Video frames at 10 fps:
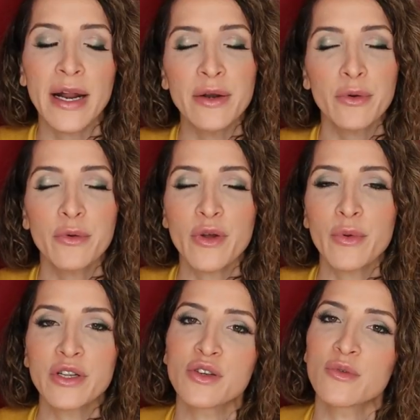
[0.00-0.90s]
but I don't know if I
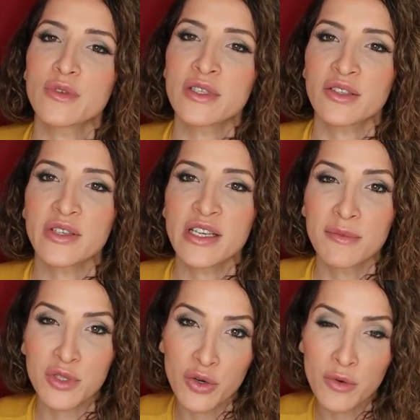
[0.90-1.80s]
want to do it until he
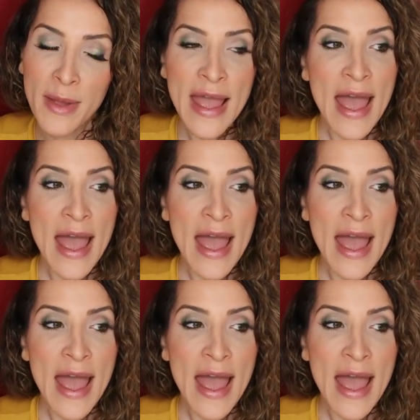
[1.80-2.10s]
comes home.